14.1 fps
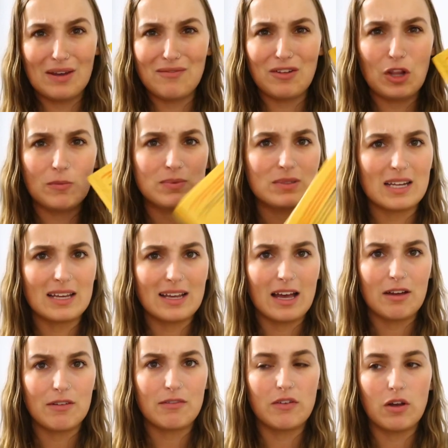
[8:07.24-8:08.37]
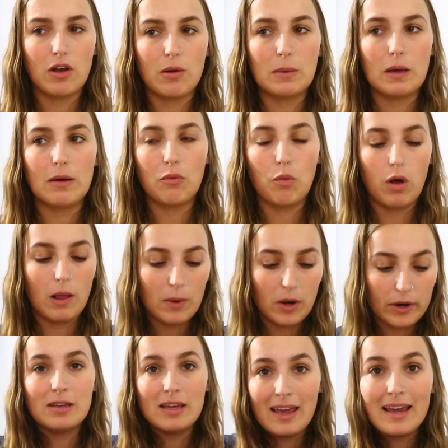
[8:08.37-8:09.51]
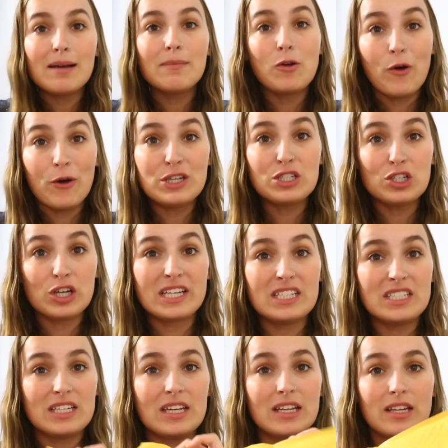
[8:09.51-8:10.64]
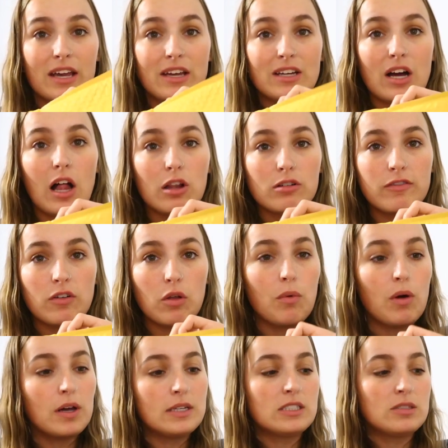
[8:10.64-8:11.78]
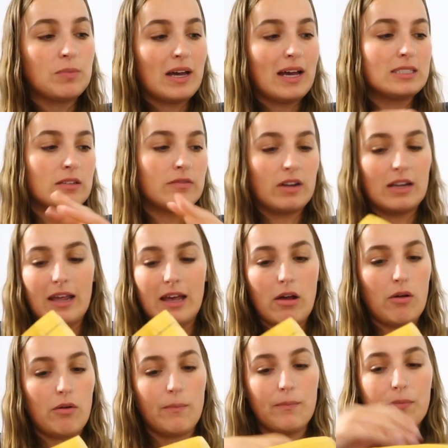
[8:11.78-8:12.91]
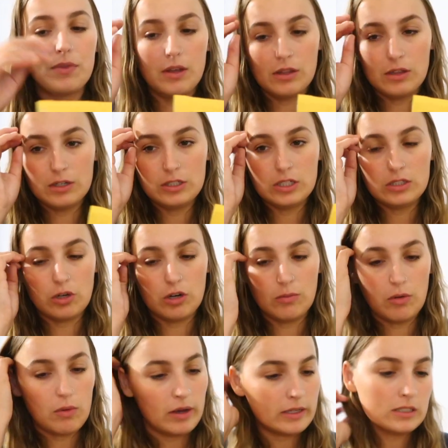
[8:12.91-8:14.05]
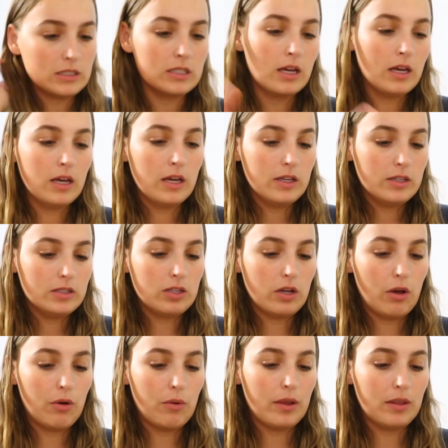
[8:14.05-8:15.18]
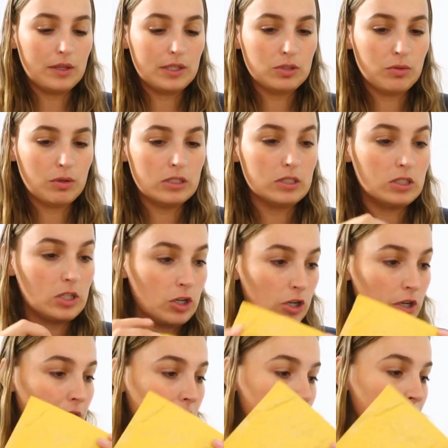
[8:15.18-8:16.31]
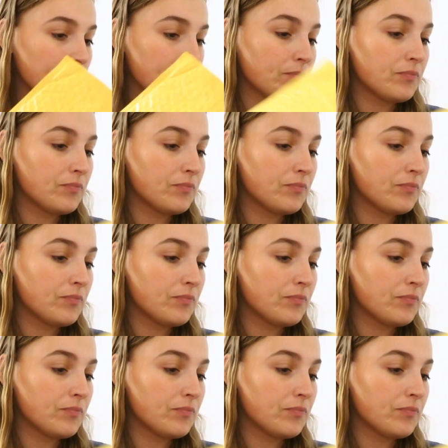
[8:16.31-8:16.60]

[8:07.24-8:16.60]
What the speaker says: envelopes that I got from Walmart. I am going to look into get like colorful ones, but as of right now, they're just normal ones. So this one is good.